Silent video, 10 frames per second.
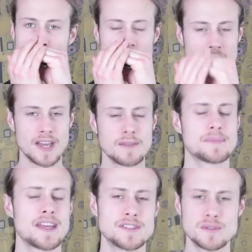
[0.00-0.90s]
Okay,
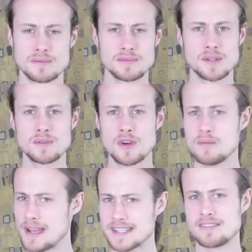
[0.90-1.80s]
and don't go
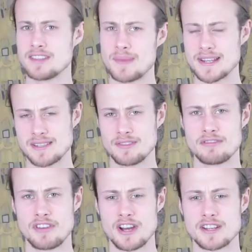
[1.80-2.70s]
massively, massively
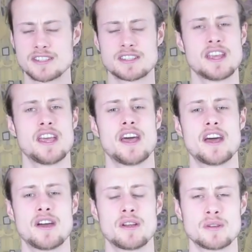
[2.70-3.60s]
fast.
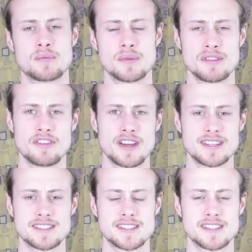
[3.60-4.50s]
You'll probably
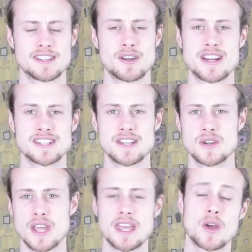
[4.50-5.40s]
find that you're actually
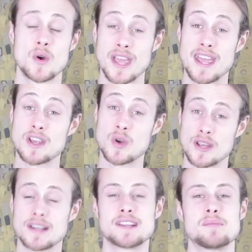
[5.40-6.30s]
okay
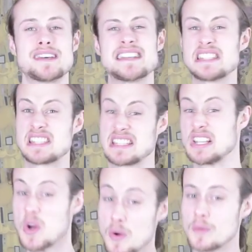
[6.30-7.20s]
going a little bit
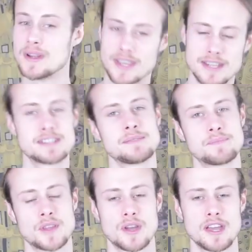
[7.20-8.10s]
slower with it,
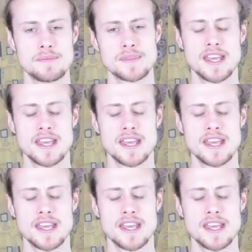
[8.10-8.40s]
okay?